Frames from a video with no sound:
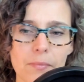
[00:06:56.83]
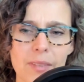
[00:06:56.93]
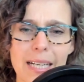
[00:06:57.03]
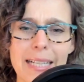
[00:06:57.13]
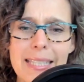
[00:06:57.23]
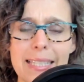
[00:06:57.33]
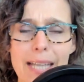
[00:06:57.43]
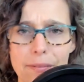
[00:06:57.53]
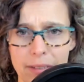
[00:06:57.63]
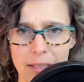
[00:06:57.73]
It's
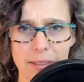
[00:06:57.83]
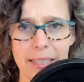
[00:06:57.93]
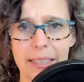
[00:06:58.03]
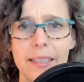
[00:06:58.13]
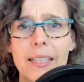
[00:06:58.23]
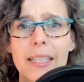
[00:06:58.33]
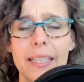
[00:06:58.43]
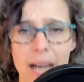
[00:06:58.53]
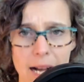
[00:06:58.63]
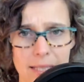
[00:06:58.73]
definitely
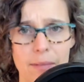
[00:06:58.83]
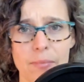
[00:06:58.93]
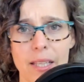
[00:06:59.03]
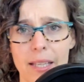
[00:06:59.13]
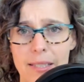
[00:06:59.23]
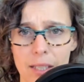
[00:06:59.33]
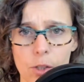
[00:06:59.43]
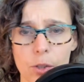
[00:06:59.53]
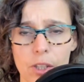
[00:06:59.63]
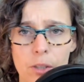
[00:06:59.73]
not something that's
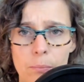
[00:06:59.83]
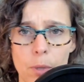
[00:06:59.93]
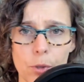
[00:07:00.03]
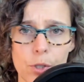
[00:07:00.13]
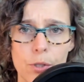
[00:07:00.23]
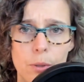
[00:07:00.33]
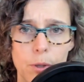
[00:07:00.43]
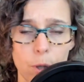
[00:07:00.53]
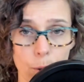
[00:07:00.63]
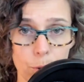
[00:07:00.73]
included in most
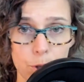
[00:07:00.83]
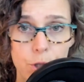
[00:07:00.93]
coach